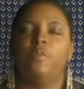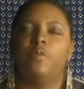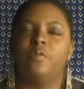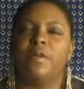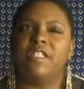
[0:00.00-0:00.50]

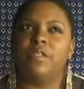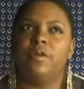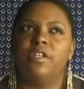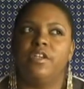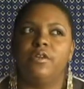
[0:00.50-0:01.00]

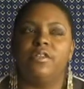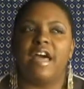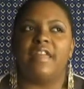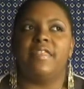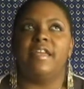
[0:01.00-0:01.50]
Especially with youth,
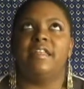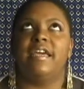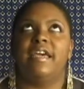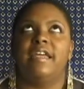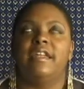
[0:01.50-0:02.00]
I think
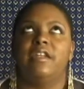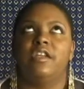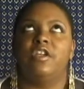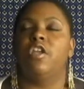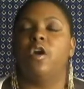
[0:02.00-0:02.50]
that,
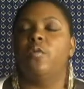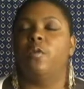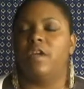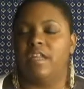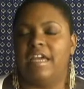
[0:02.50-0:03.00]
you
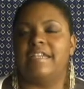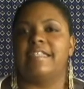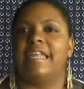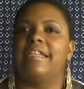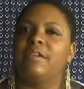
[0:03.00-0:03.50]
know, like I
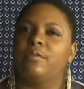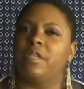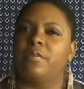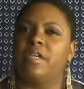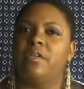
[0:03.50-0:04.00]
said, I didn't
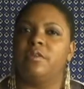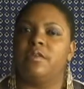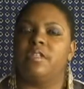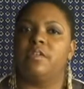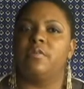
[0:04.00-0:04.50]
really read
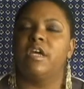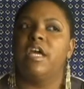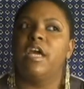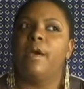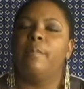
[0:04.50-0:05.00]
growing up,
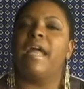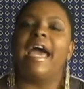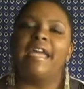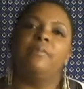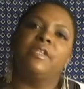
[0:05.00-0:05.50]
but I
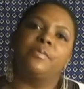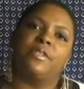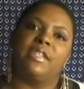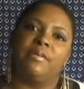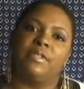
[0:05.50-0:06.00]
had a
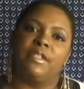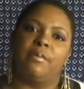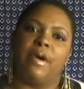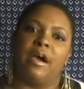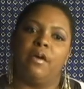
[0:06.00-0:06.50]
misperception
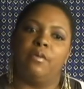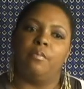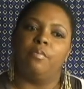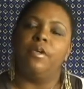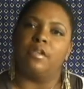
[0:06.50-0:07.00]

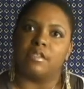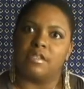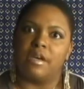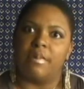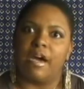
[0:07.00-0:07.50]
about
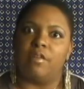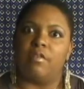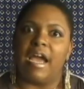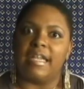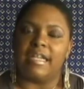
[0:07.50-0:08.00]
books, about
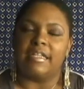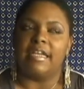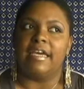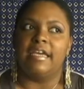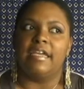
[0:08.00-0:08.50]
writing,
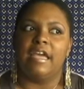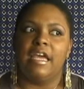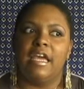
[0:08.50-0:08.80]
that